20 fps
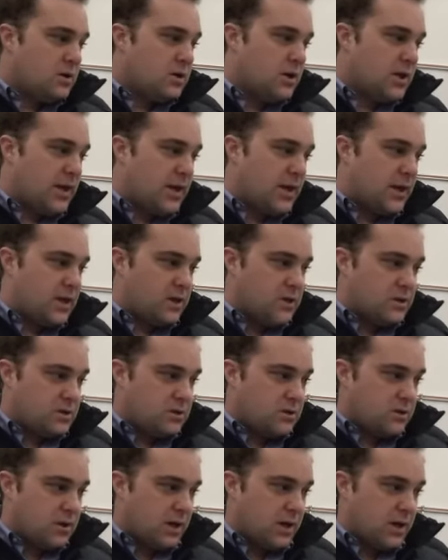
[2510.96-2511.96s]
And
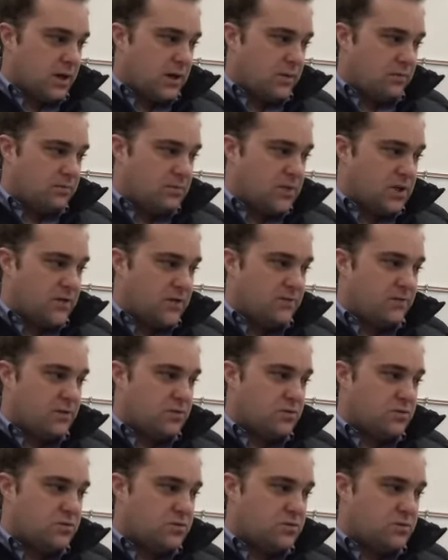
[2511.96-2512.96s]

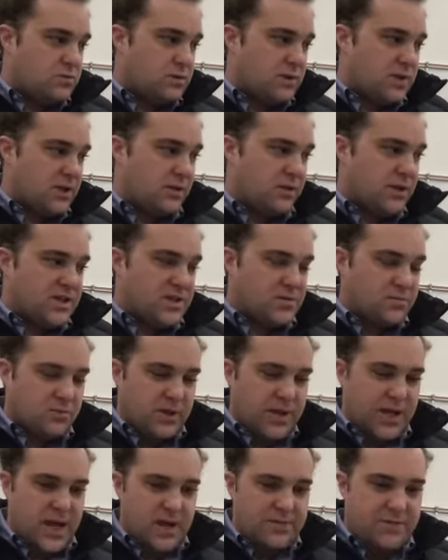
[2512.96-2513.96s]
that's where
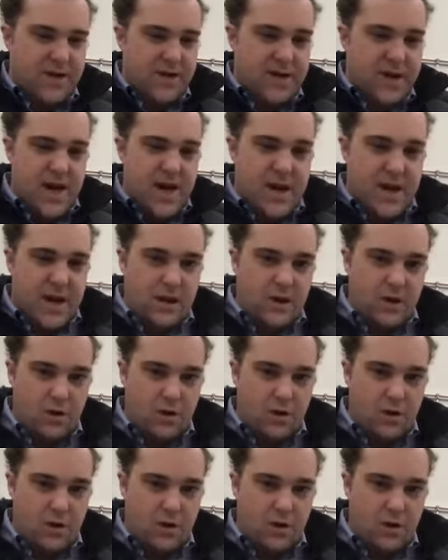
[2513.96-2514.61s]
they had the netting